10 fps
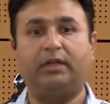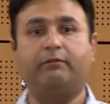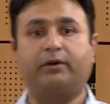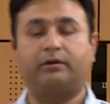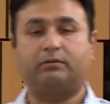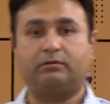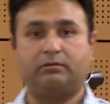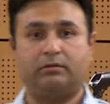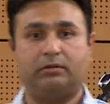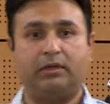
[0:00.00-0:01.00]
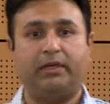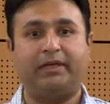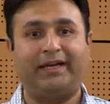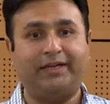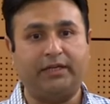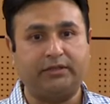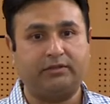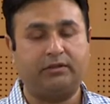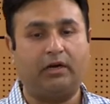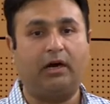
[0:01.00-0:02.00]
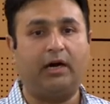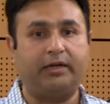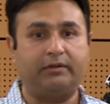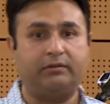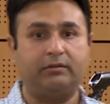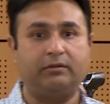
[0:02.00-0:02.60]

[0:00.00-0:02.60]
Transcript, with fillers: the liver, kidneys, heart.